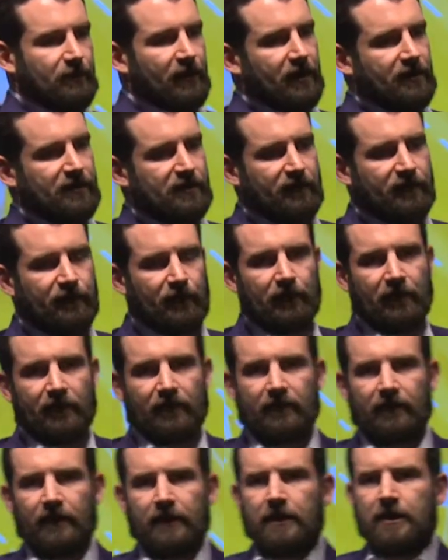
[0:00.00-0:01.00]
on and so
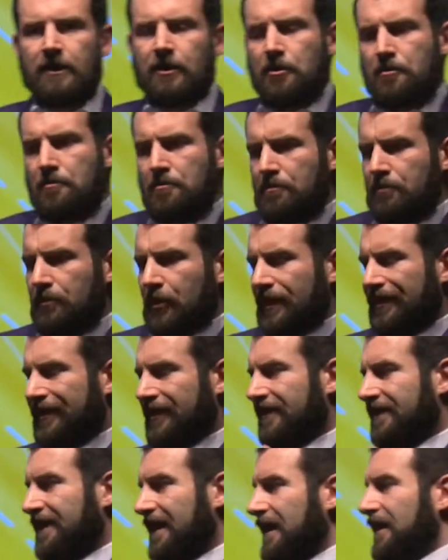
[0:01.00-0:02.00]
forth. But
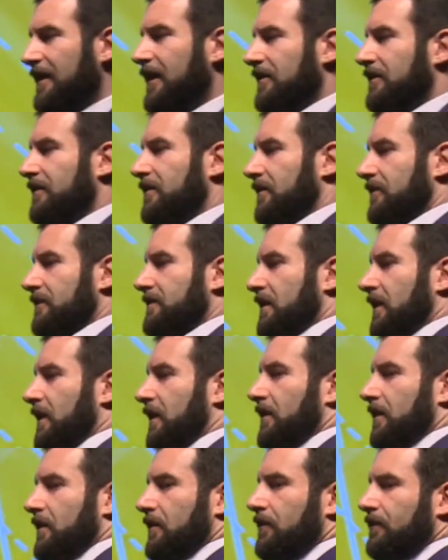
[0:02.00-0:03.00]
they get their
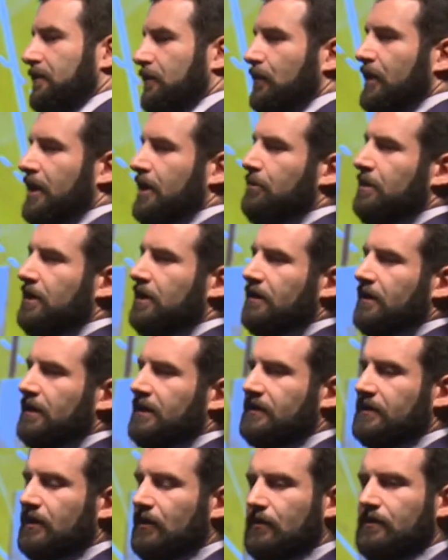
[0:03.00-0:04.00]
data through
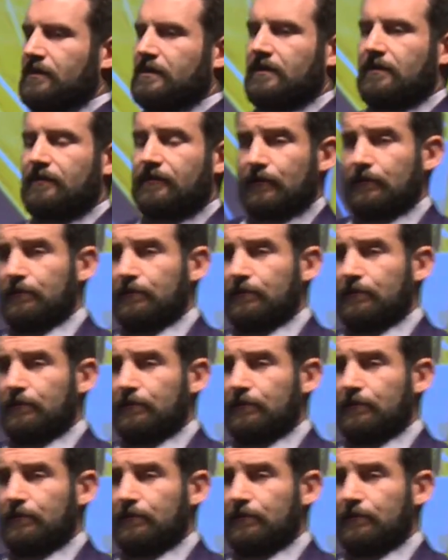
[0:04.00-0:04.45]
APIs hosted through